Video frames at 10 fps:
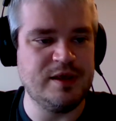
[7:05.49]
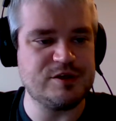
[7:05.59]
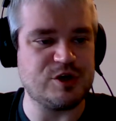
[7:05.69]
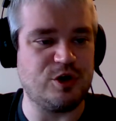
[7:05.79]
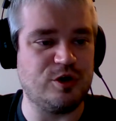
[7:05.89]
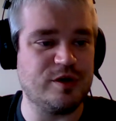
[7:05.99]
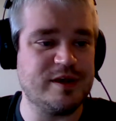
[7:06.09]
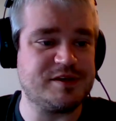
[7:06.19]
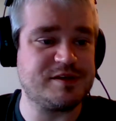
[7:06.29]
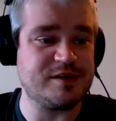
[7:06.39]
So
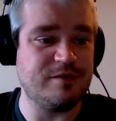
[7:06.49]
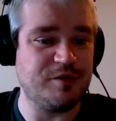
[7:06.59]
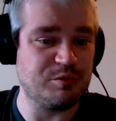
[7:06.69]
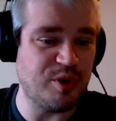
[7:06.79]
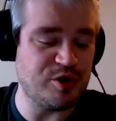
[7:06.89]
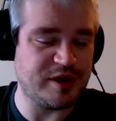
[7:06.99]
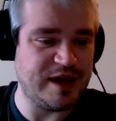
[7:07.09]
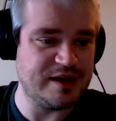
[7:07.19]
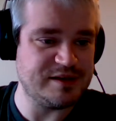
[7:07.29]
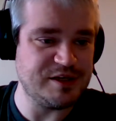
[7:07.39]
if your opponent
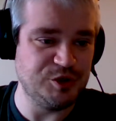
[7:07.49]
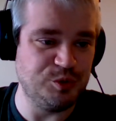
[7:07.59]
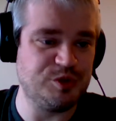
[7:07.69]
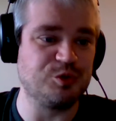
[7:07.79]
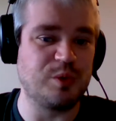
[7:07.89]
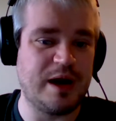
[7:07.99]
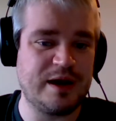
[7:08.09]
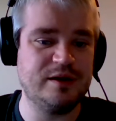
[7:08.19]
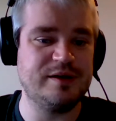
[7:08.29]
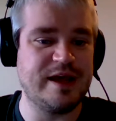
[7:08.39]
can't deal with the
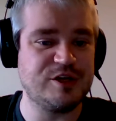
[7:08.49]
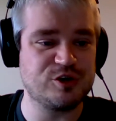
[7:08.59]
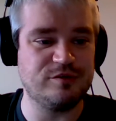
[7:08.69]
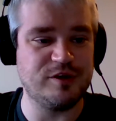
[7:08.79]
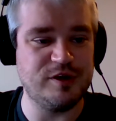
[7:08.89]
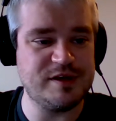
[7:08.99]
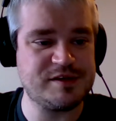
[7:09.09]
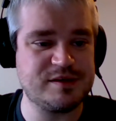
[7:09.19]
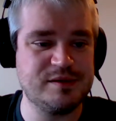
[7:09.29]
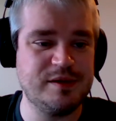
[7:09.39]
rock nature of the
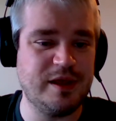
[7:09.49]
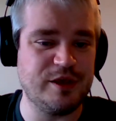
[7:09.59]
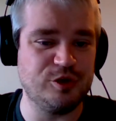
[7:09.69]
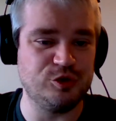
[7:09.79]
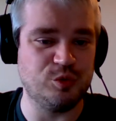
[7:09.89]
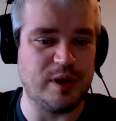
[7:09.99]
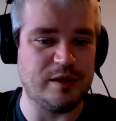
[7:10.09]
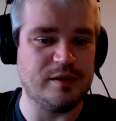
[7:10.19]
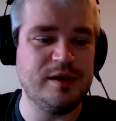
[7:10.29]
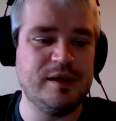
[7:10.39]
list, you'll do
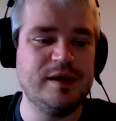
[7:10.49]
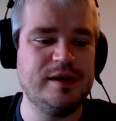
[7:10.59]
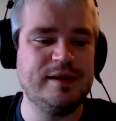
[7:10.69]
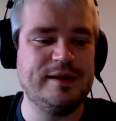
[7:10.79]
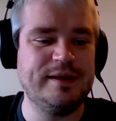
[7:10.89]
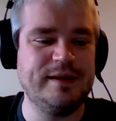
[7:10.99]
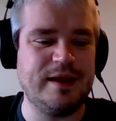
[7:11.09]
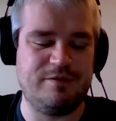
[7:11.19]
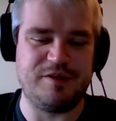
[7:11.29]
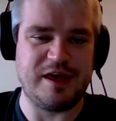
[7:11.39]
well.
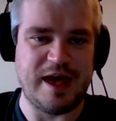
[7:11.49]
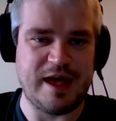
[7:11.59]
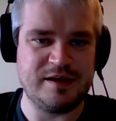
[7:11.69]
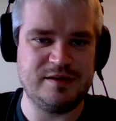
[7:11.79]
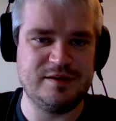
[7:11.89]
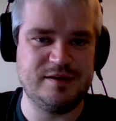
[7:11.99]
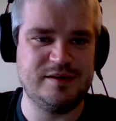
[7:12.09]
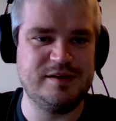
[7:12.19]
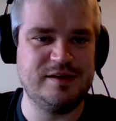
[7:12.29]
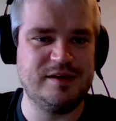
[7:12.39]
If they can,
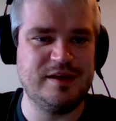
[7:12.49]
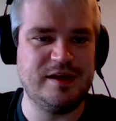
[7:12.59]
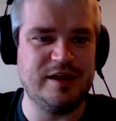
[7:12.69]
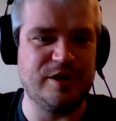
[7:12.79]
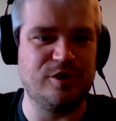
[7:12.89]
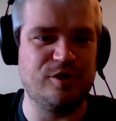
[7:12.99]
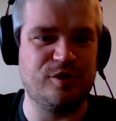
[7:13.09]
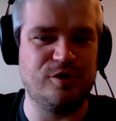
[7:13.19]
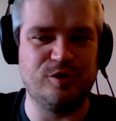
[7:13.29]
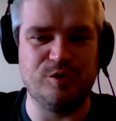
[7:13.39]

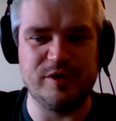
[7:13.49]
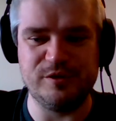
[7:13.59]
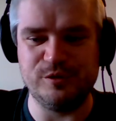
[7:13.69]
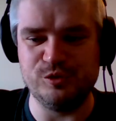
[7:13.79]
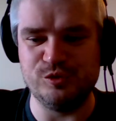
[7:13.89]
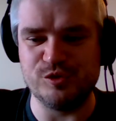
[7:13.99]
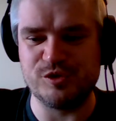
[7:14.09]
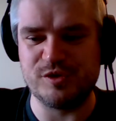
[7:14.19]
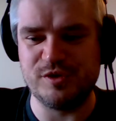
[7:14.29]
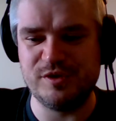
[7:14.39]
you're going to
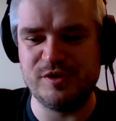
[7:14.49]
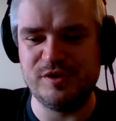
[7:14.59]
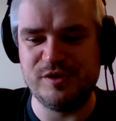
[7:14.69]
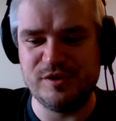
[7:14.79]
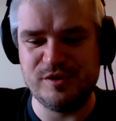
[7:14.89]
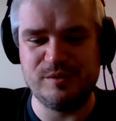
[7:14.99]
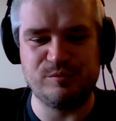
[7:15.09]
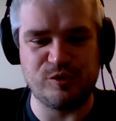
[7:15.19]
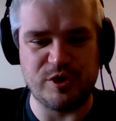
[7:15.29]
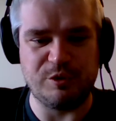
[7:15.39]
lose
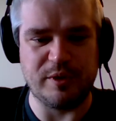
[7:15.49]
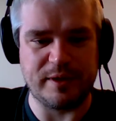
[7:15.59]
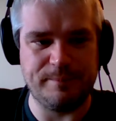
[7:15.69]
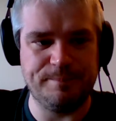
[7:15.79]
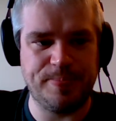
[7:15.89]
pretty quick.